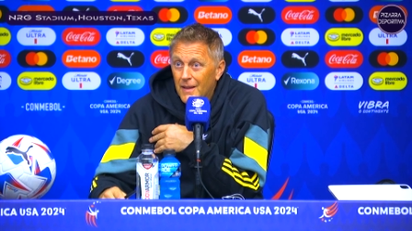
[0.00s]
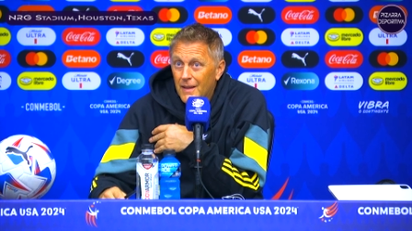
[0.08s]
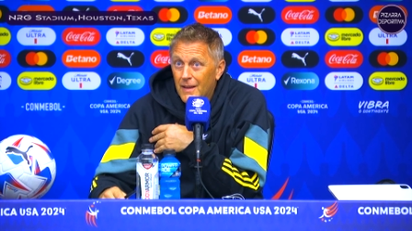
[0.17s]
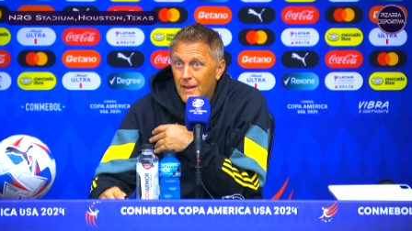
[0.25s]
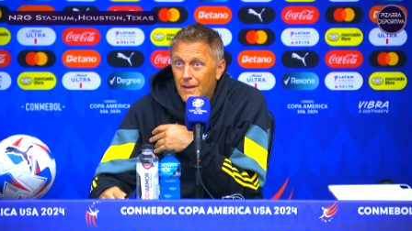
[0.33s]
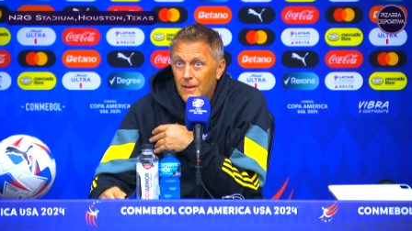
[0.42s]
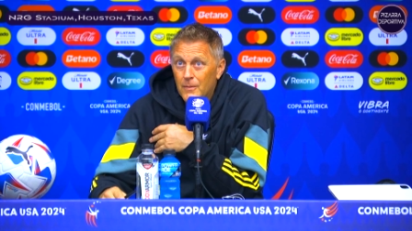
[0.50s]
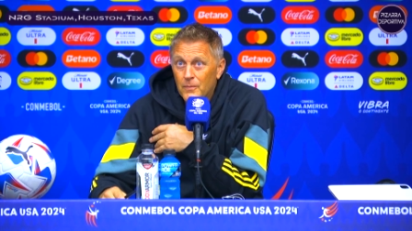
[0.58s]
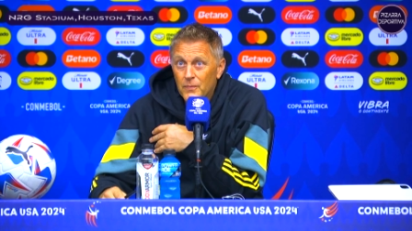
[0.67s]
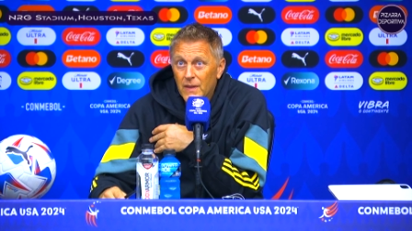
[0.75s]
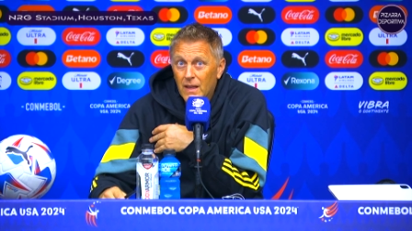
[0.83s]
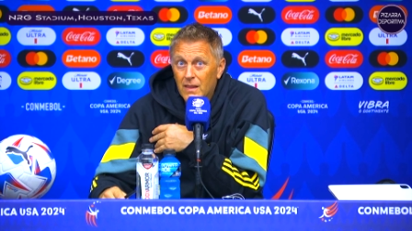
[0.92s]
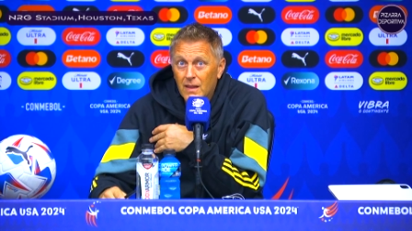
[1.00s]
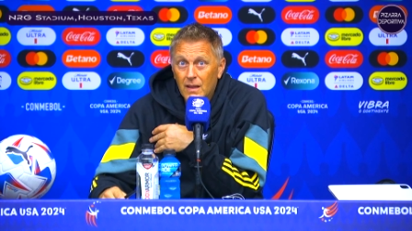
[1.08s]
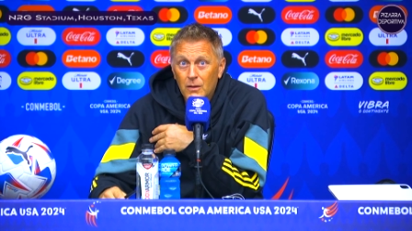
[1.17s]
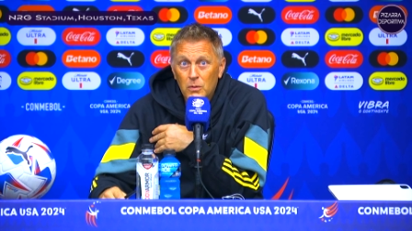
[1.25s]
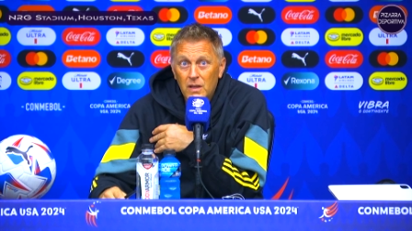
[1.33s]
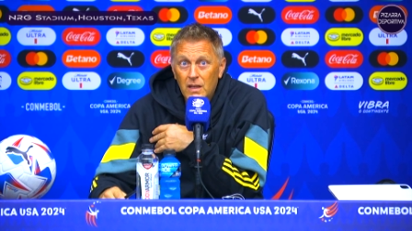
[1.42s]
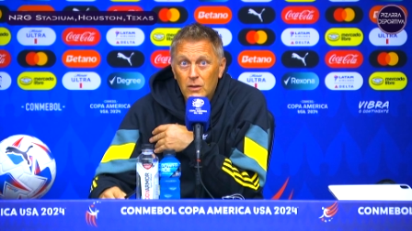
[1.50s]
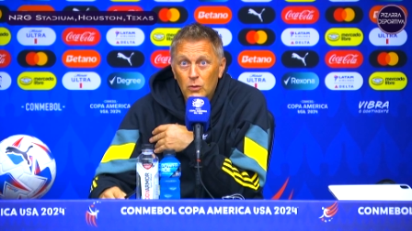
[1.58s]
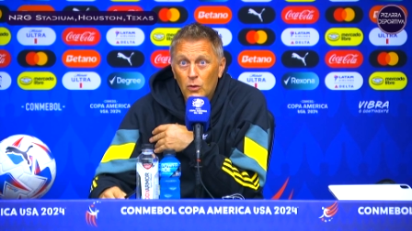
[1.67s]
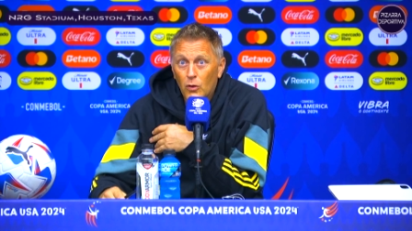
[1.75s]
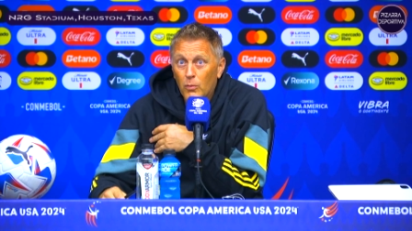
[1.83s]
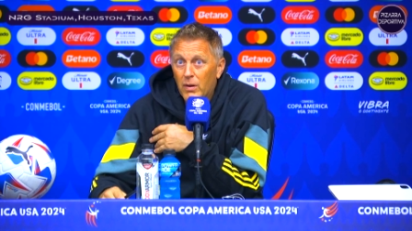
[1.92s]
um, I think we need to go